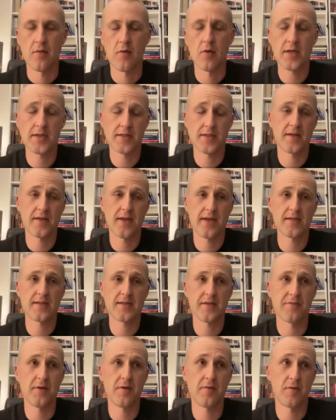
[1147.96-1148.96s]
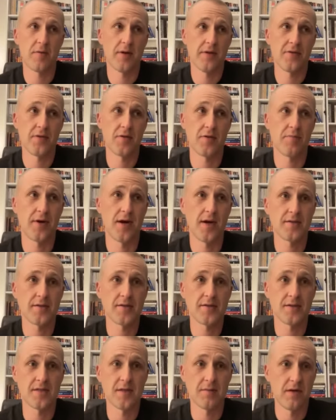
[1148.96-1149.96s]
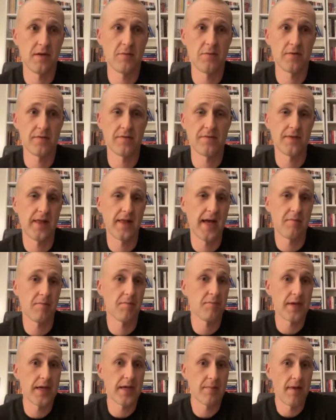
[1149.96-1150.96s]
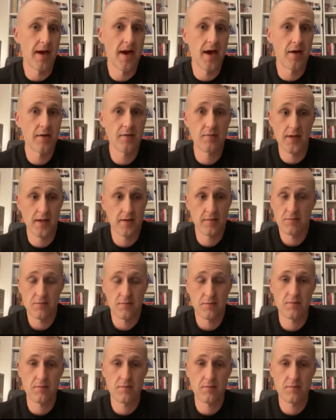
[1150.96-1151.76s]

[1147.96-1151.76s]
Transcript: well, because the thing is, if we would have went through the process and somebody would have flat beat him out, then